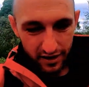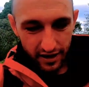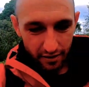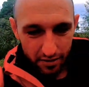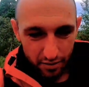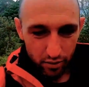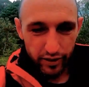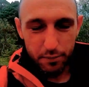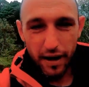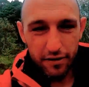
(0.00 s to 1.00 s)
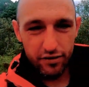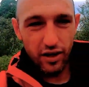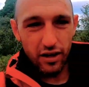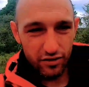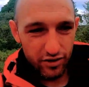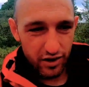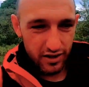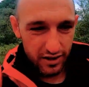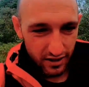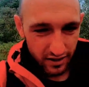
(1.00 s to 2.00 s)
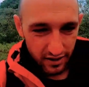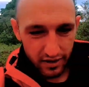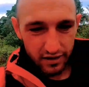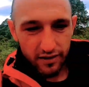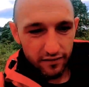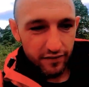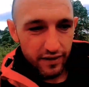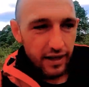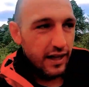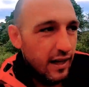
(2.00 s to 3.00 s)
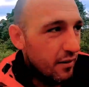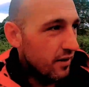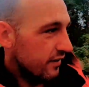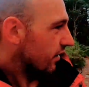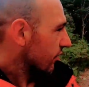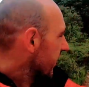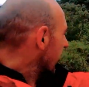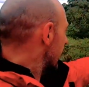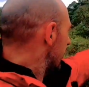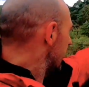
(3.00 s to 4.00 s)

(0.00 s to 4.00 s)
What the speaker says: Well, the path starts down there.